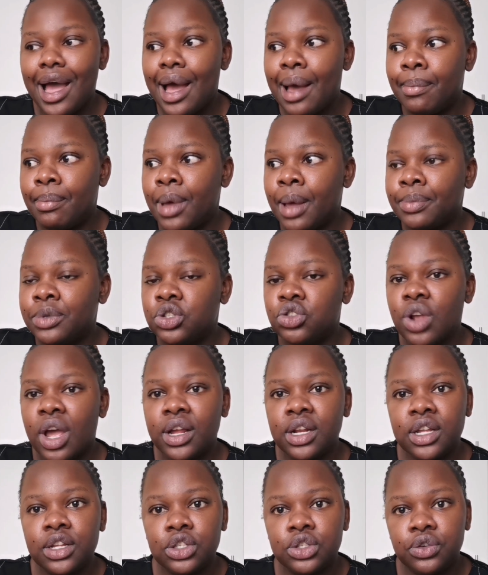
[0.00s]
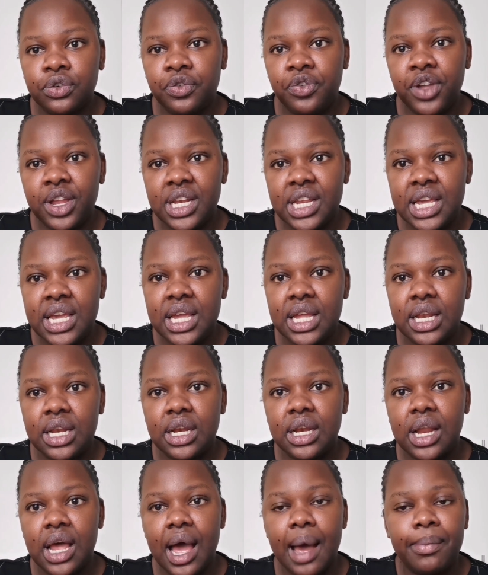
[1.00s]
I'm struggling to fit
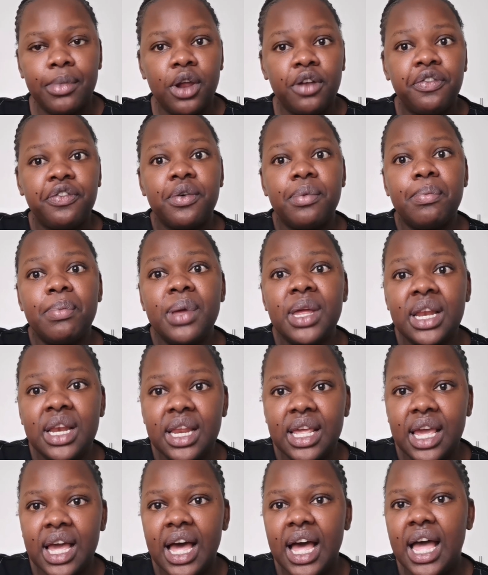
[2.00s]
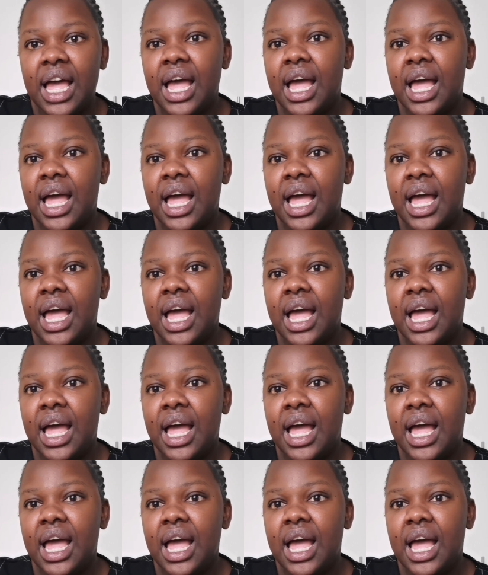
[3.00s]
in. I'm not familiar.